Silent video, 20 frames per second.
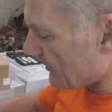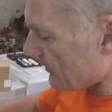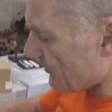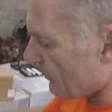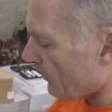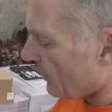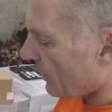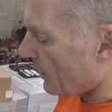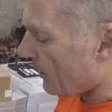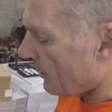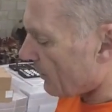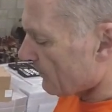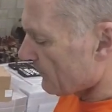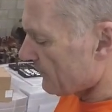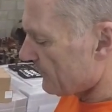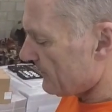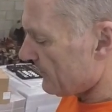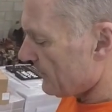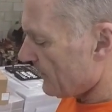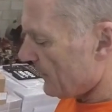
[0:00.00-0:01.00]
go off,
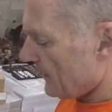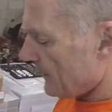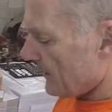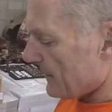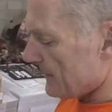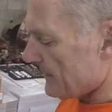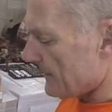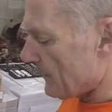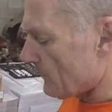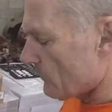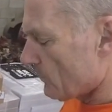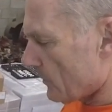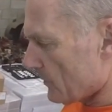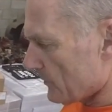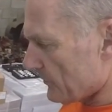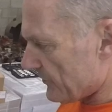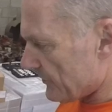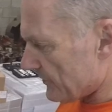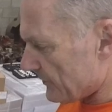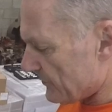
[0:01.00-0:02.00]
and then
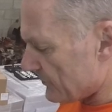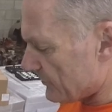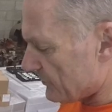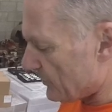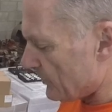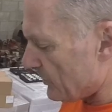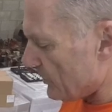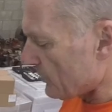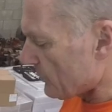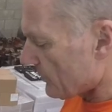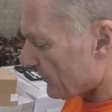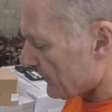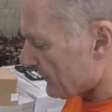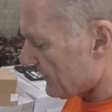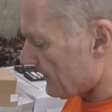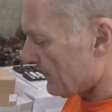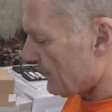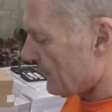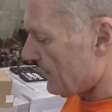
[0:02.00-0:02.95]
once it's cured,